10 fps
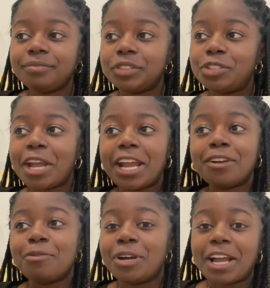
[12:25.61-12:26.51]
trying to
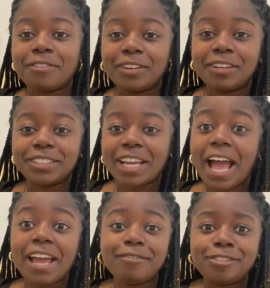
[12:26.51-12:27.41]
work out veils. Like
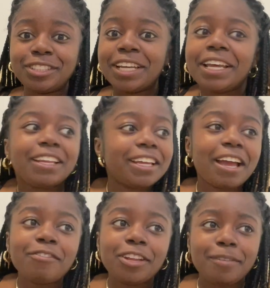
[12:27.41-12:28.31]
I've
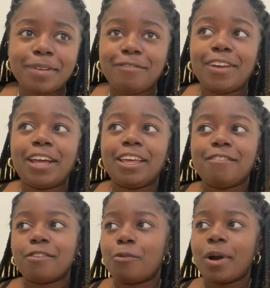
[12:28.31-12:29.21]
only been veiling
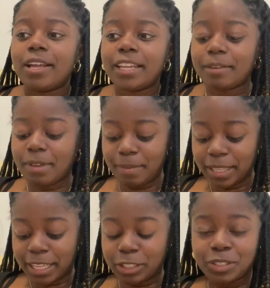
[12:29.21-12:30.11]
for what, like maybe
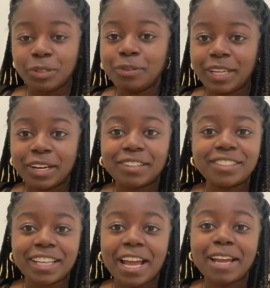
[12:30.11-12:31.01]
like 2 years, so
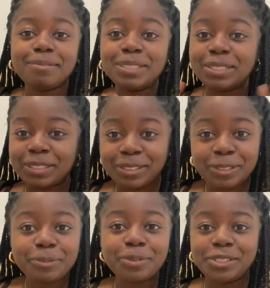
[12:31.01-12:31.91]
like I'm
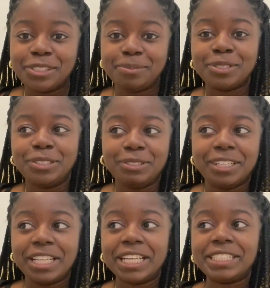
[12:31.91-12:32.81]
super new
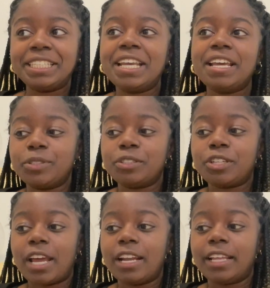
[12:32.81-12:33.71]
to this, still
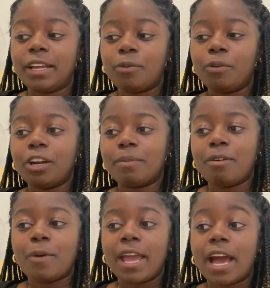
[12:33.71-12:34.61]
trying to like work my
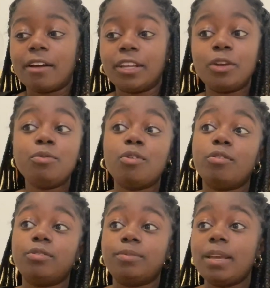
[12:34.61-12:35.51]
way out. Like who
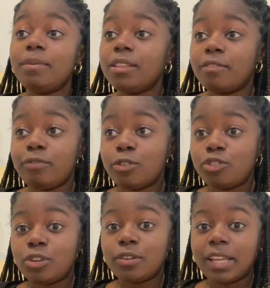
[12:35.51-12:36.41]
knows, maybe in the
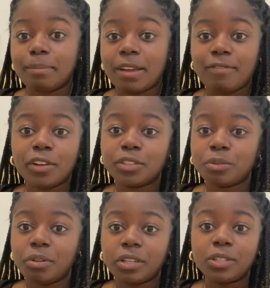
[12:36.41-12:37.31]
future like my veils
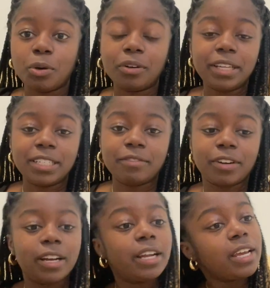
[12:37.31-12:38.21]
will look totally
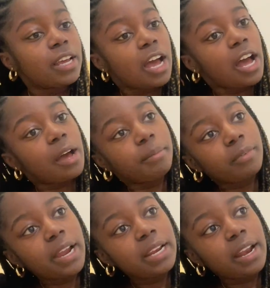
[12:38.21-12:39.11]
different, but
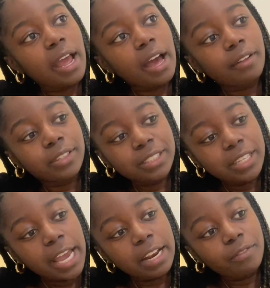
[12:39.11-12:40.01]
right now this is
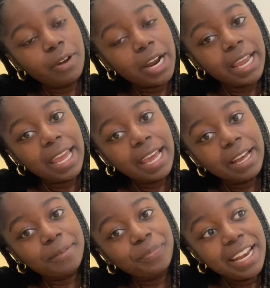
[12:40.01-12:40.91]
kind of where I
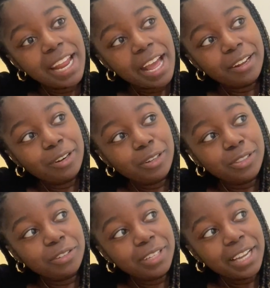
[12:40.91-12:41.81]
am. Yeah,
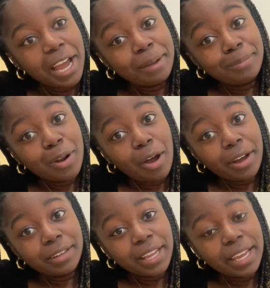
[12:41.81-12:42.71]
also like I'm
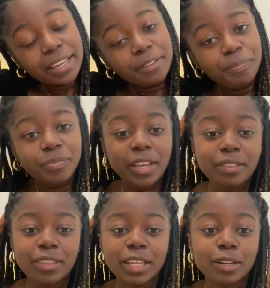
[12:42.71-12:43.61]
not like a
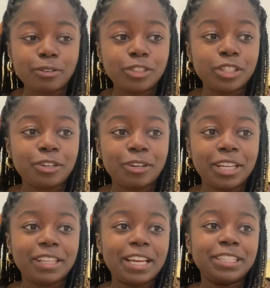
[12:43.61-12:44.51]
theologian or
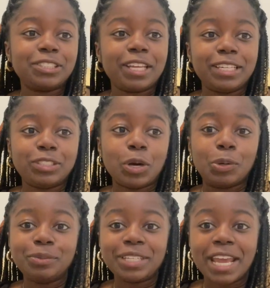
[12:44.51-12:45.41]
anything, so like
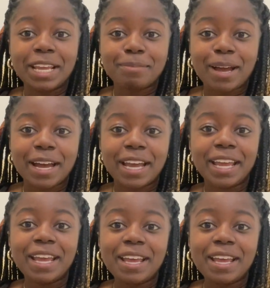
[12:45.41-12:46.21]
don't take my